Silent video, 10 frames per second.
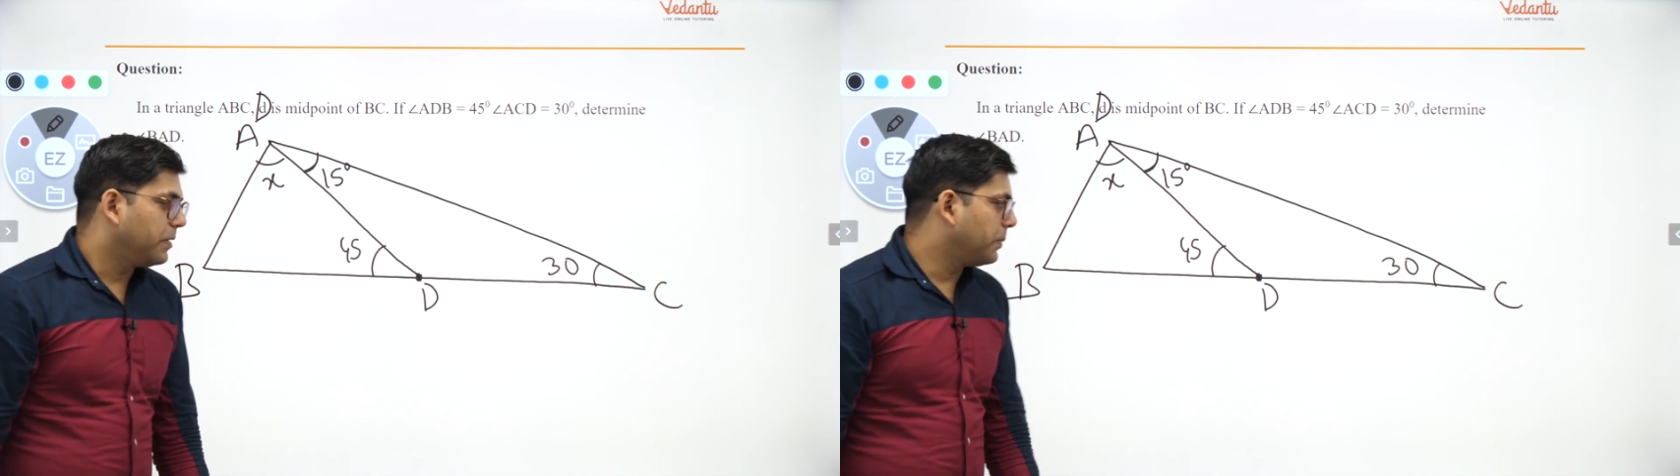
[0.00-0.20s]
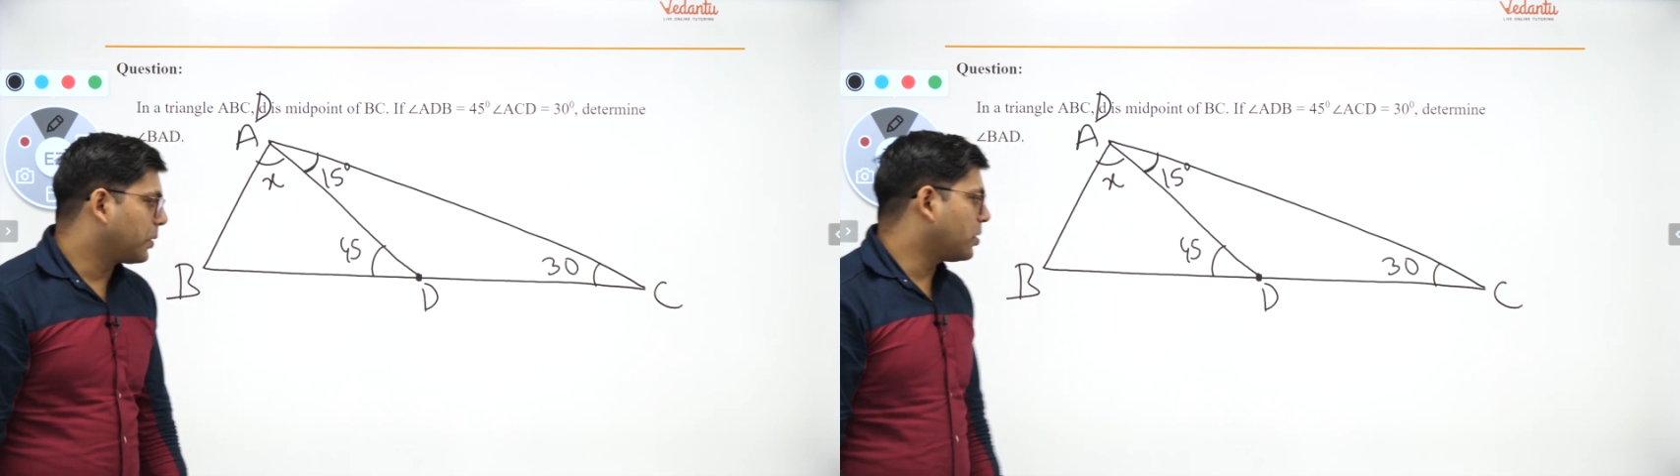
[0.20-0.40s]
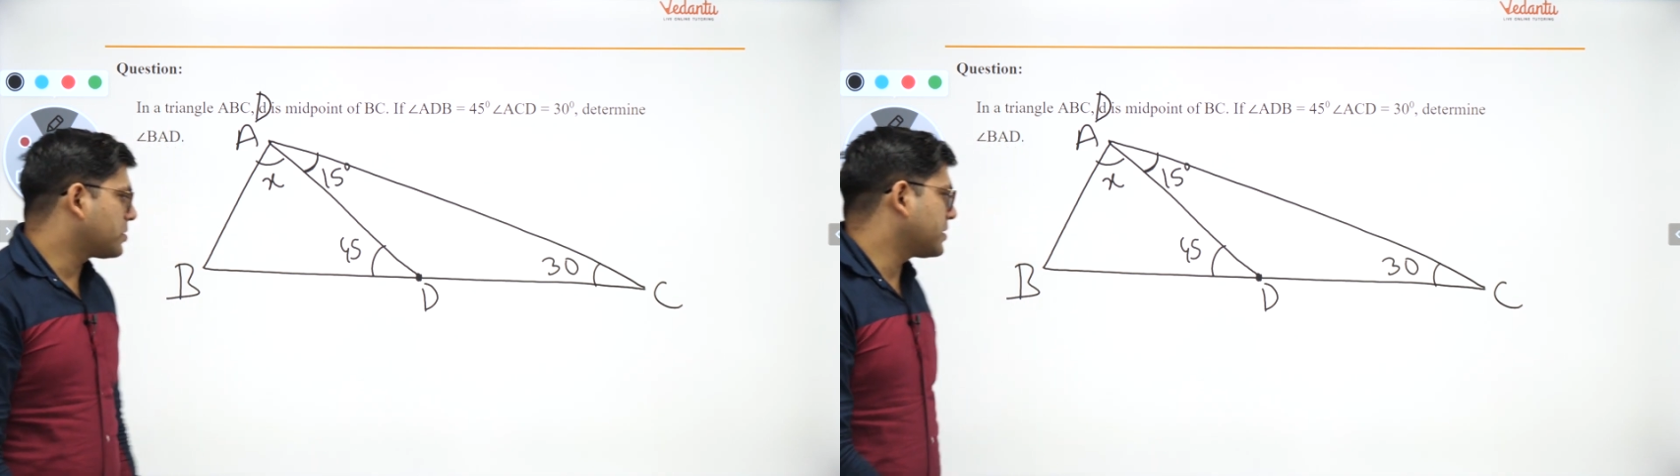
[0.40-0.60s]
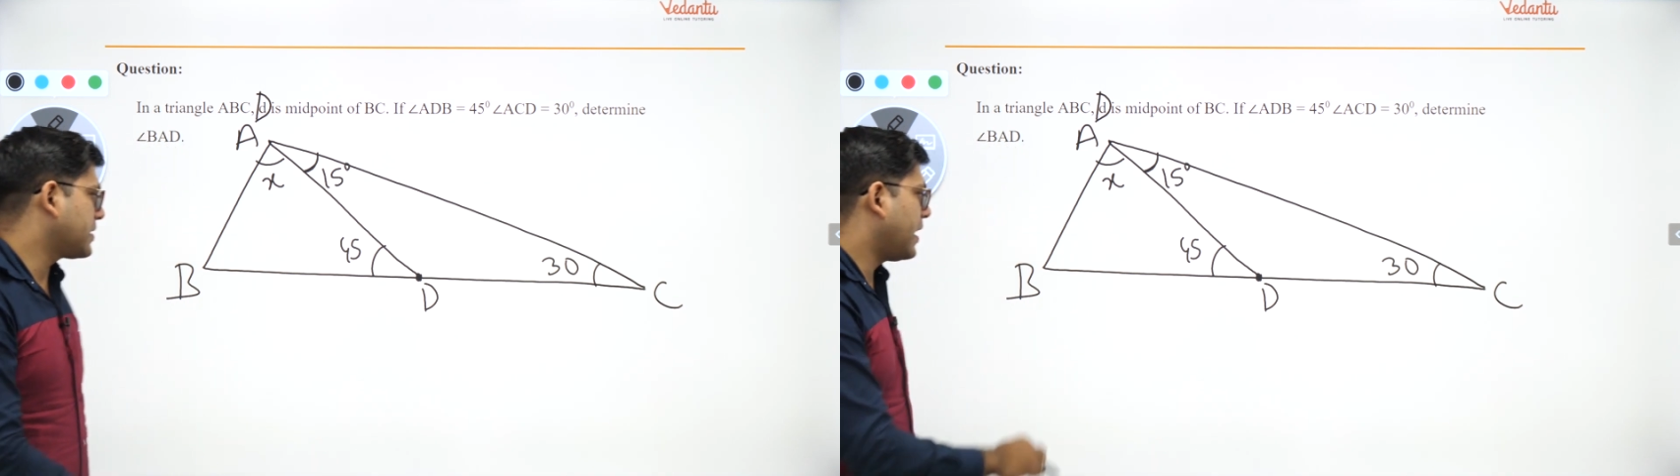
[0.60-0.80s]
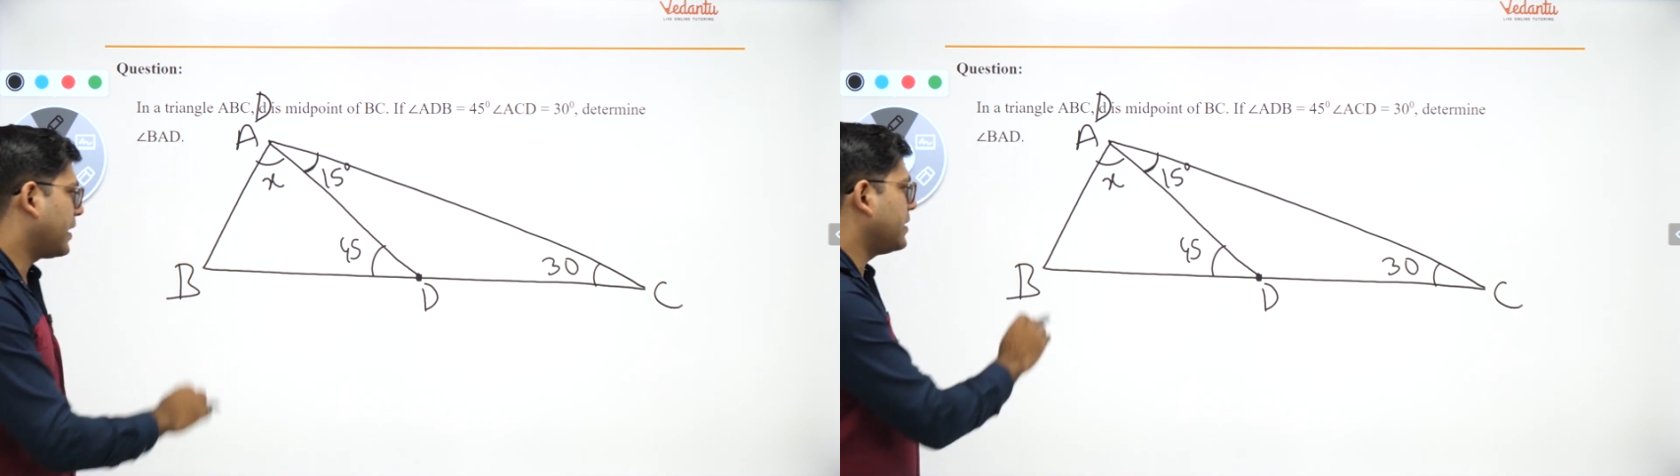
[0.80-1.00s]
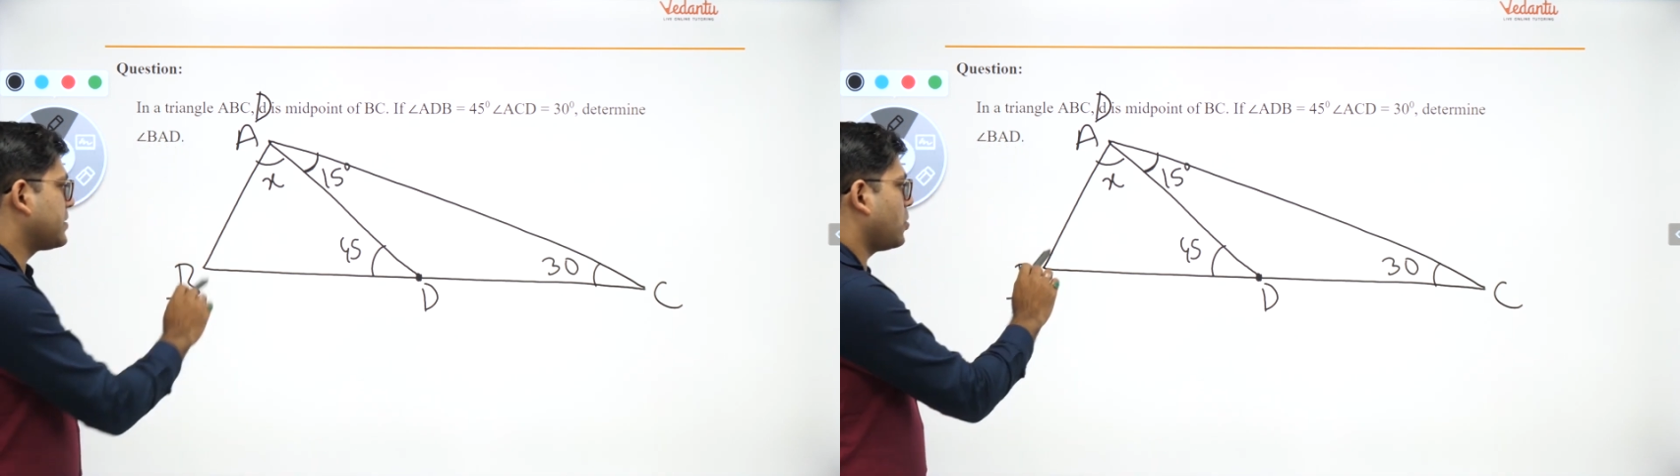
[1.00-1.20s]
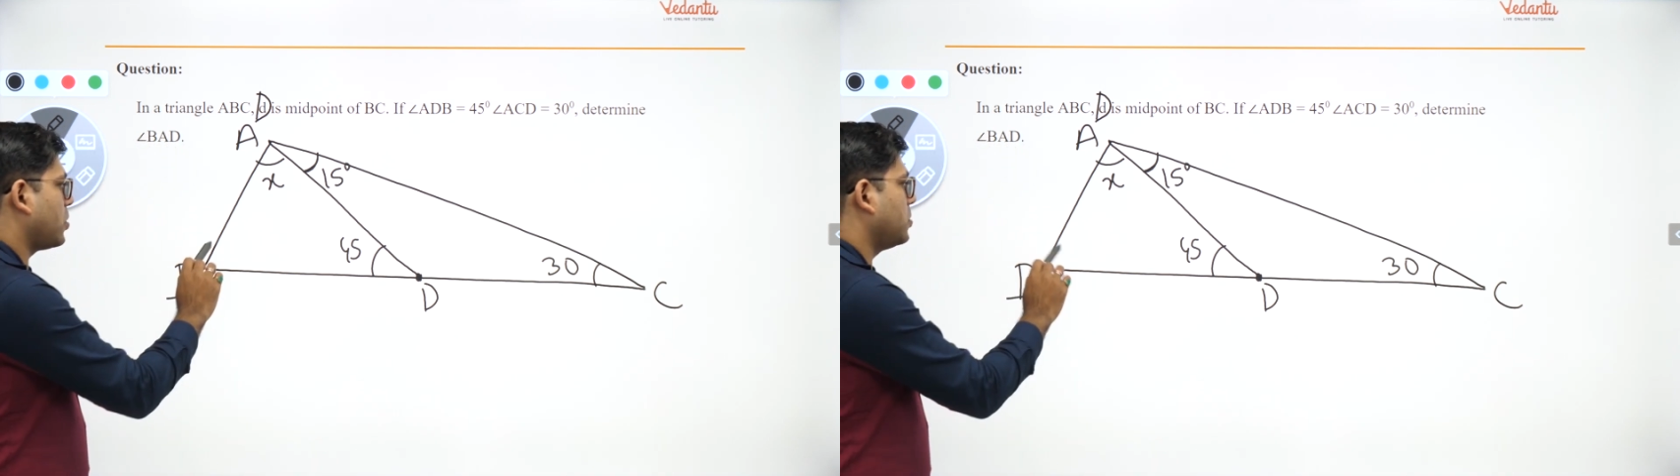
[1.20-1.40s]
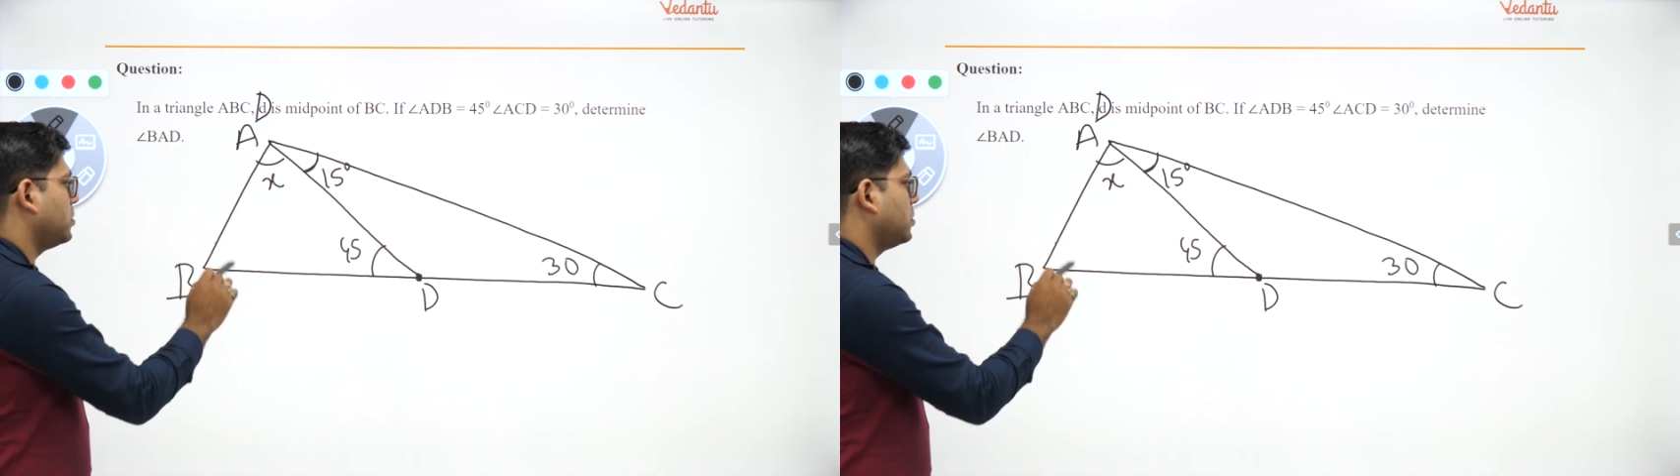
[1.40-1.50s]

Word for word: because this angle is not